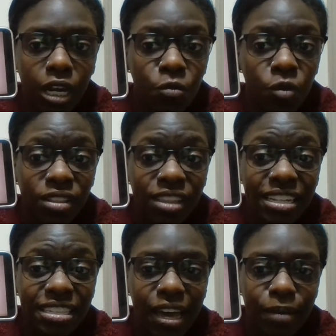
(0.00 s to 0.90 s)
And while
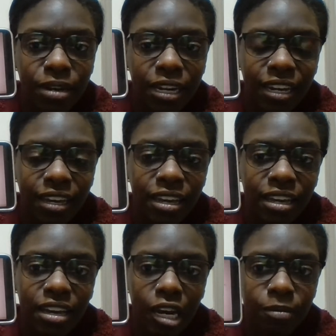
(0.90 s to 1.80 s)
that's happening,
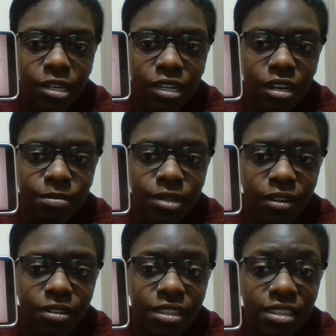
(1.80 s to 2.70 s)
I'm gonna come
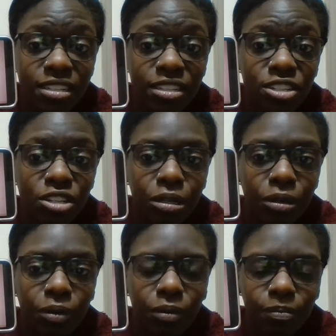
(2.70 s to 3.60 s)
down to these
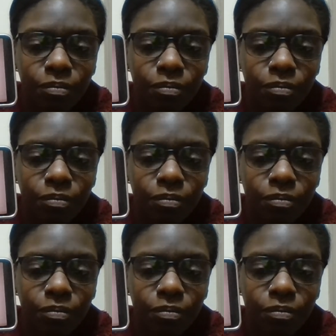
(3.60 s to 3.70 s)
two,